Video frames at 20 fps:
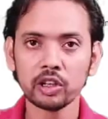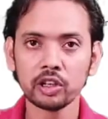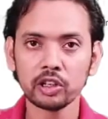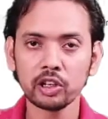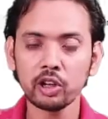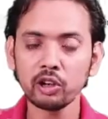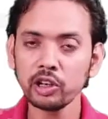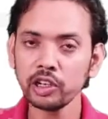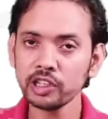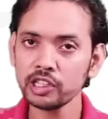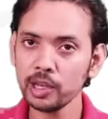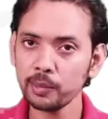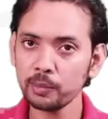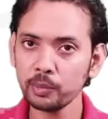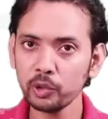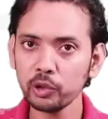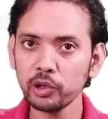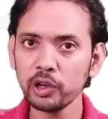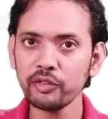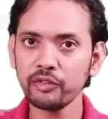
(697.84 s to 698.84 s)
Now let's
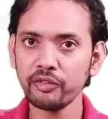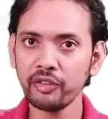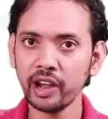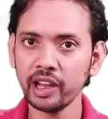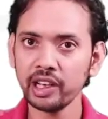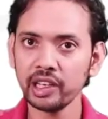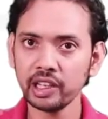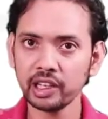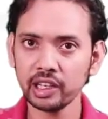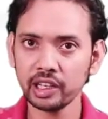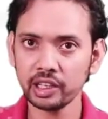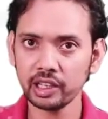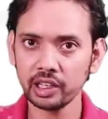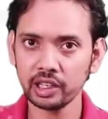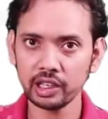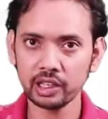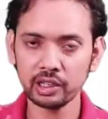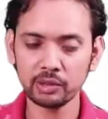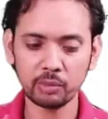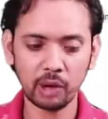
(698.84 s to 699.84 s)
upload a file
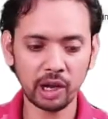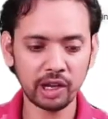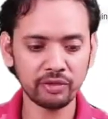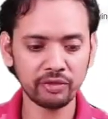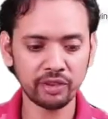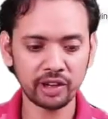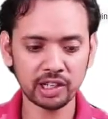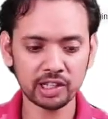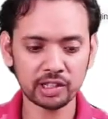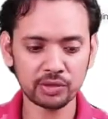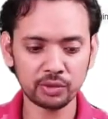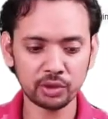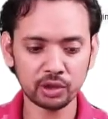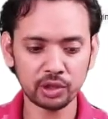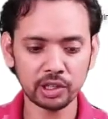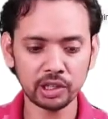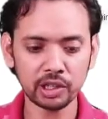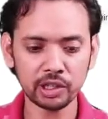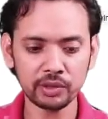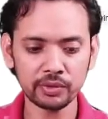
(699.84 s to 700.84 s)
in my files
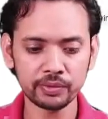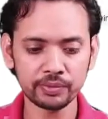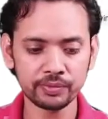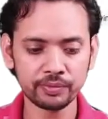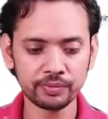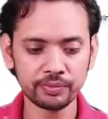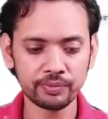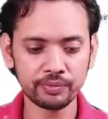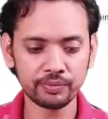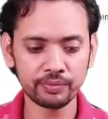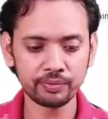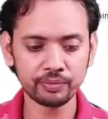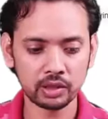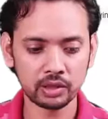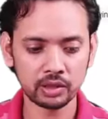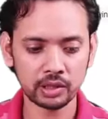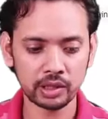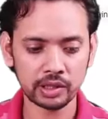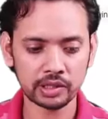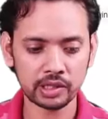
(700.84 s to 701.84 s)
folder.
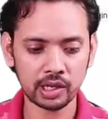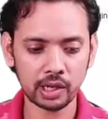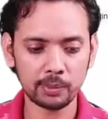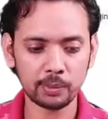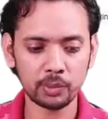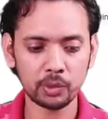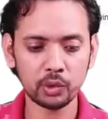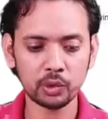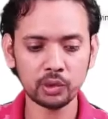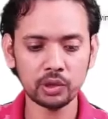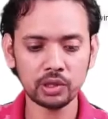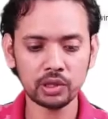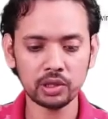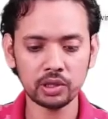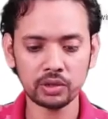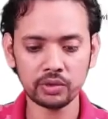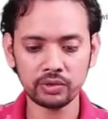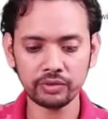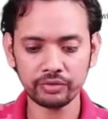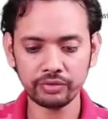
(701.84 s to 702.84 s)
Let's upload
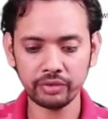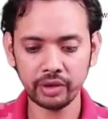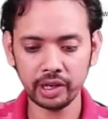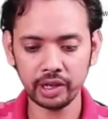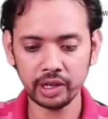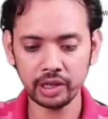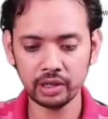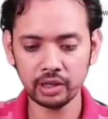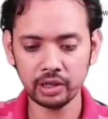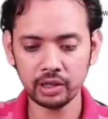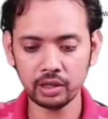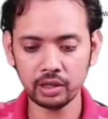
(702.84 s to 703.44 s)
file,